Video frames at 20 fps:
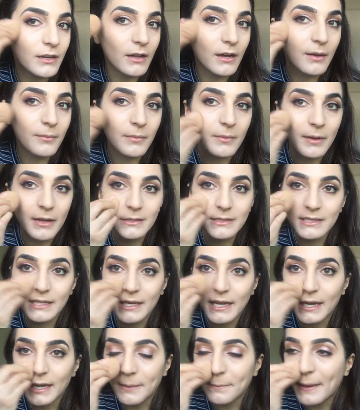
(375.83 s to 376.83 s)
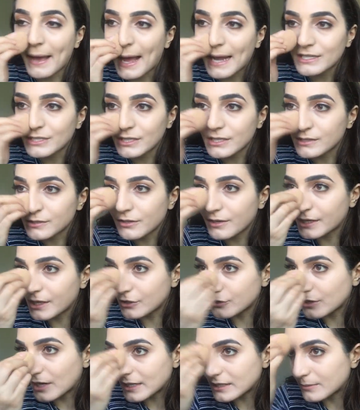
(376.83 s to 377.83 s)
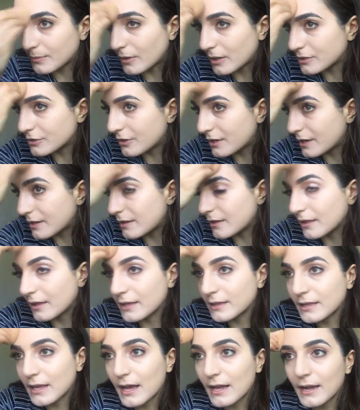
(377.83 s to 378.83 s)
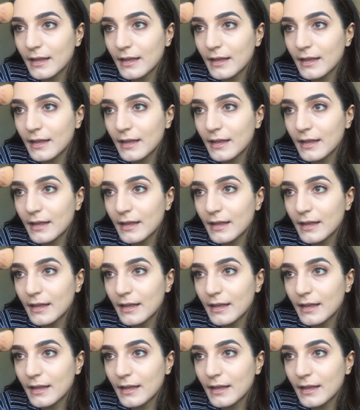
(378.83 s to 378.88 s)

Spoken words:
I'm not seeing any patches or any dry spots or anything like that.